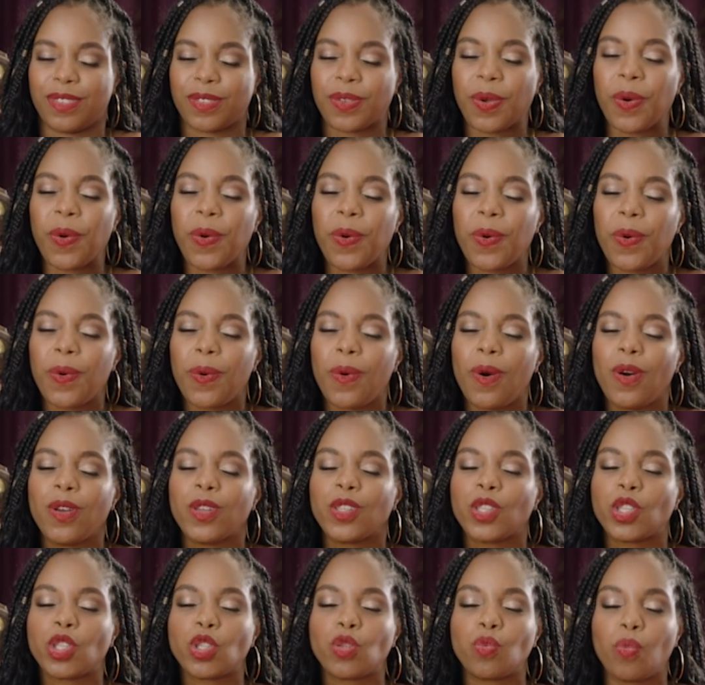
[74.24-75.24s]
School
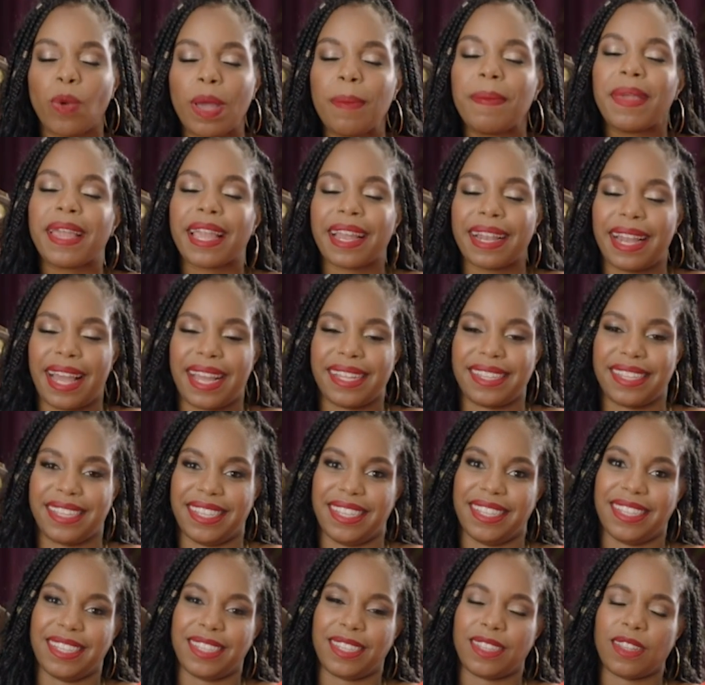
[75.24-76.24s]
swimming
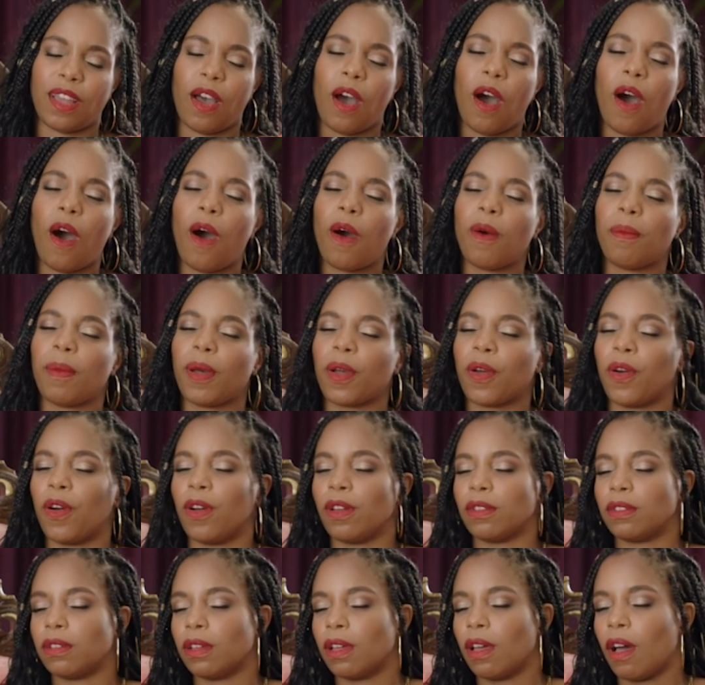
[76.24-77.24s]
lessons. Oh my
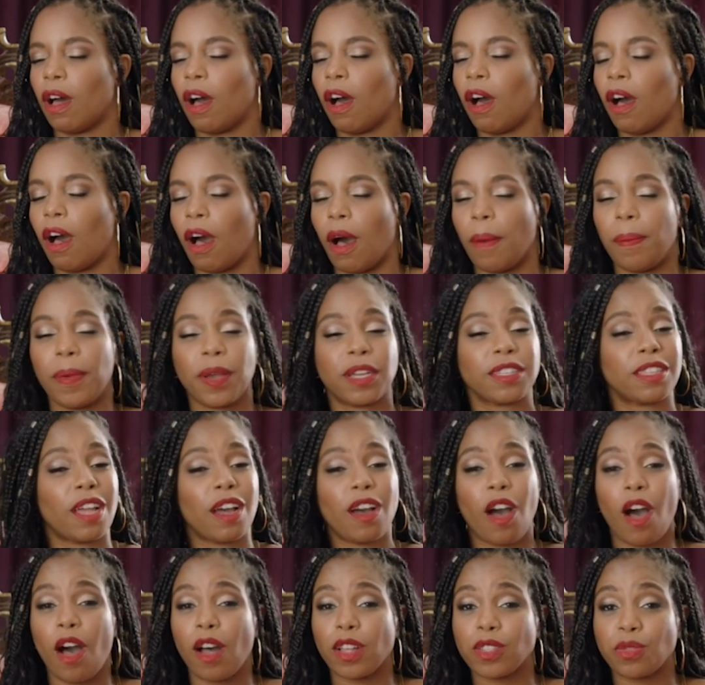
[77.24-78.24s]
God. Oh, because
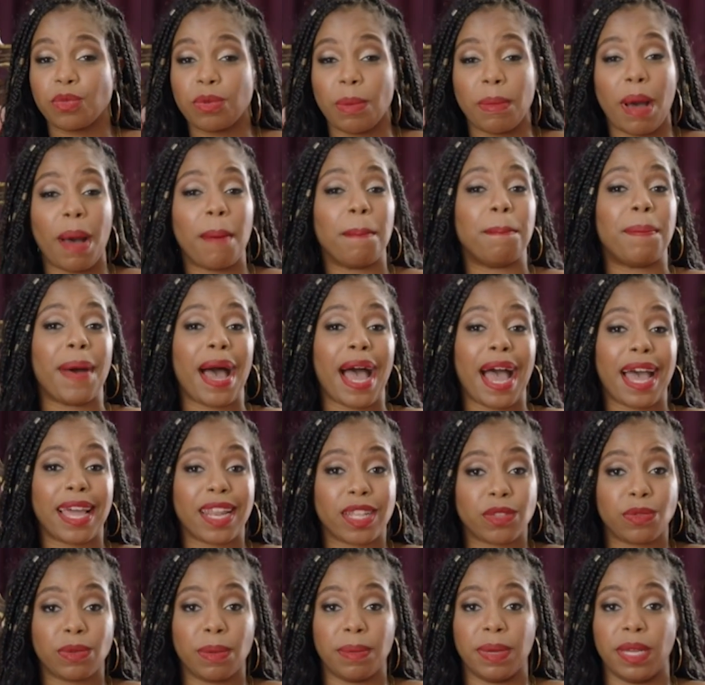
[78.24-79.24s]
I can't swim, I'm
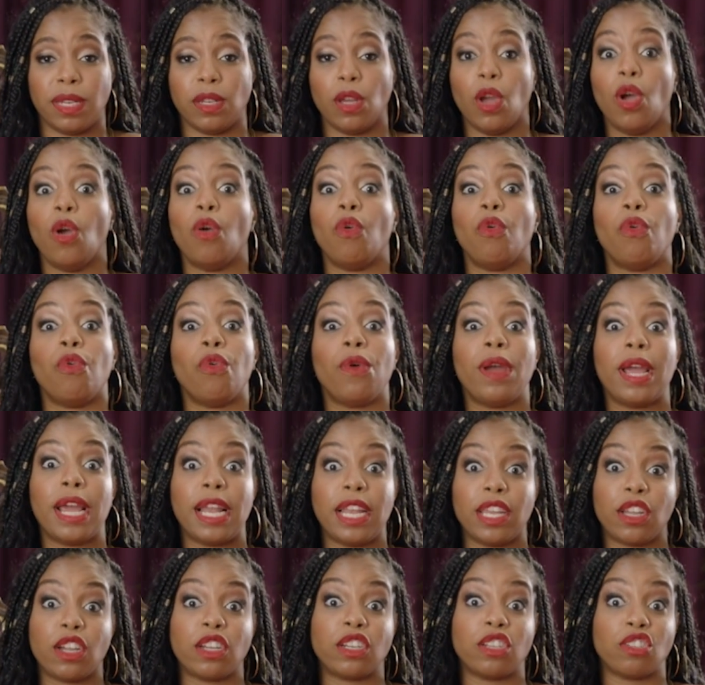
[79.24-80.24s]
bad at swimming.
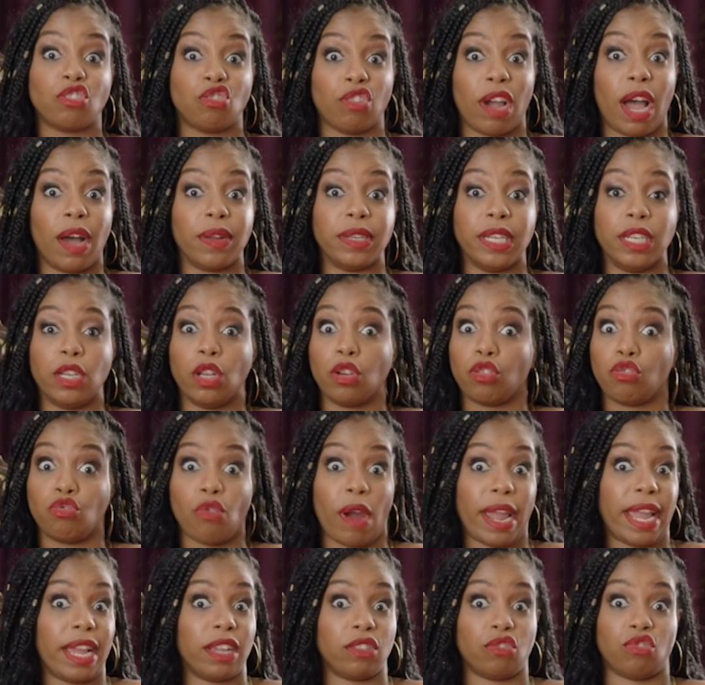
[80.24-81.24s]
Really good at drowning,
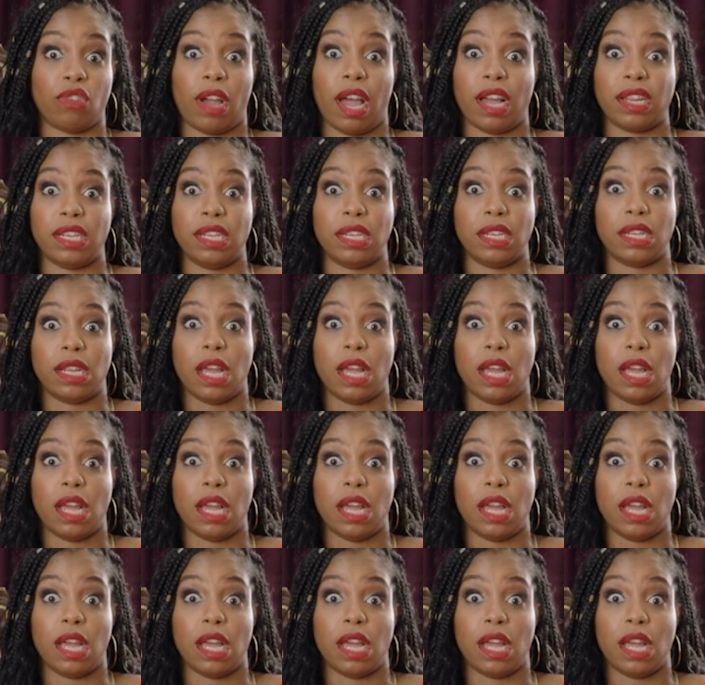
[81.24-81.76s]
great at drowning.